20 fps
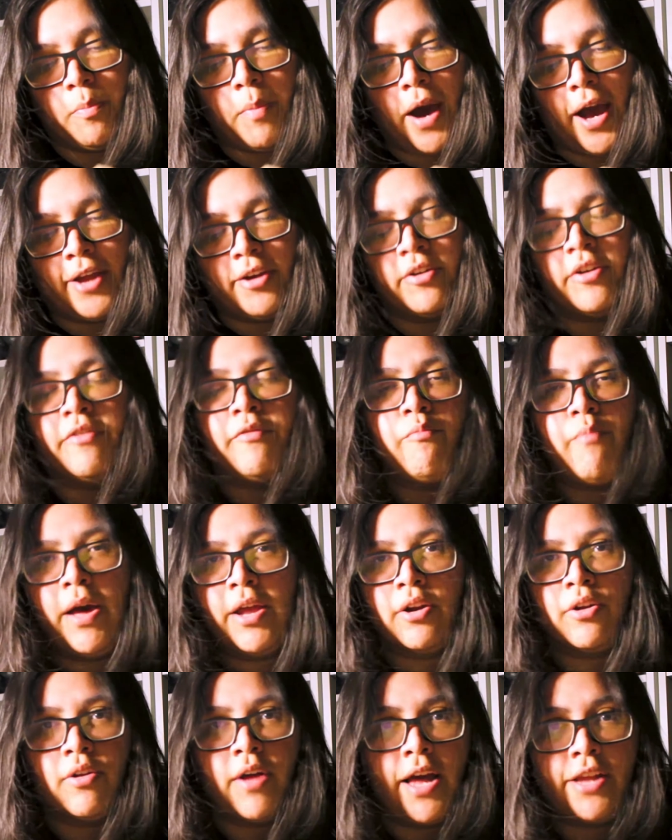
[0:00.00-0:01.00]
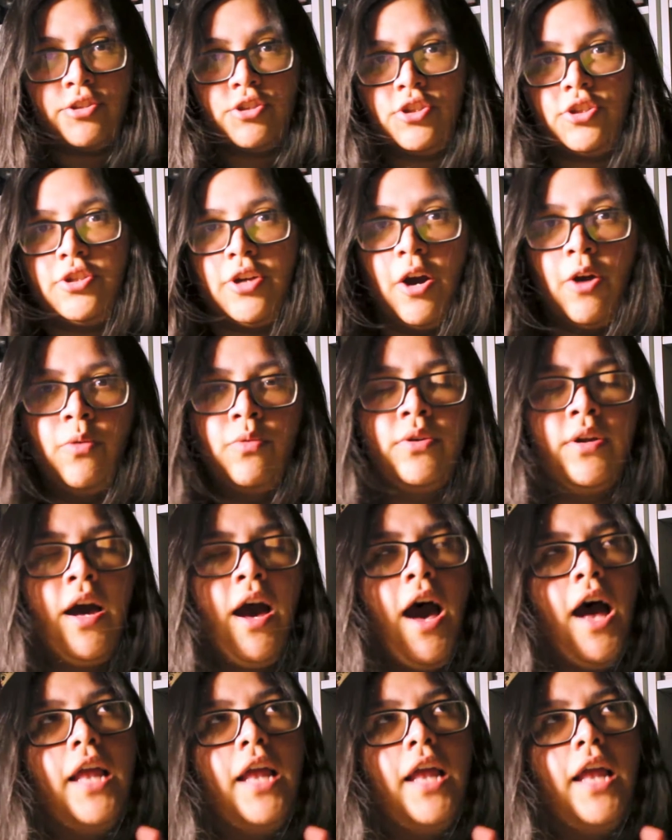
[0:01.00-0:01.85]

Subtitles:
pile of metal and stone.